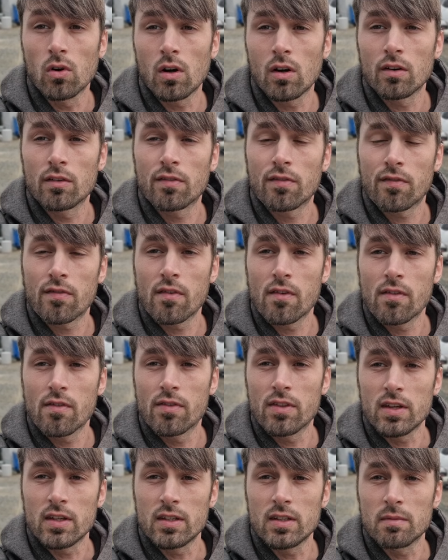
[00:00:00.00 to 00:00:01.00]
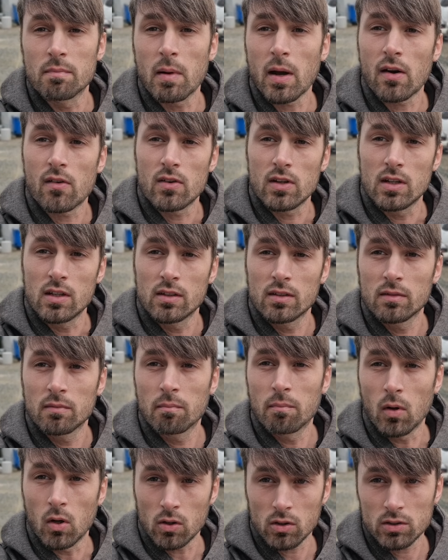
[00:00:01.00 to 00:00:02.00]
off the battery
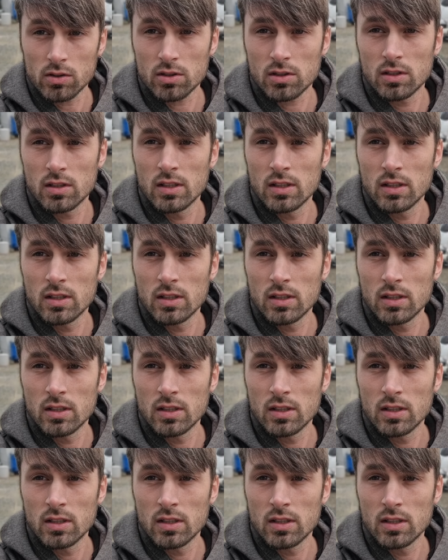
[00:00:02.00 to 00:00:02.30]
box.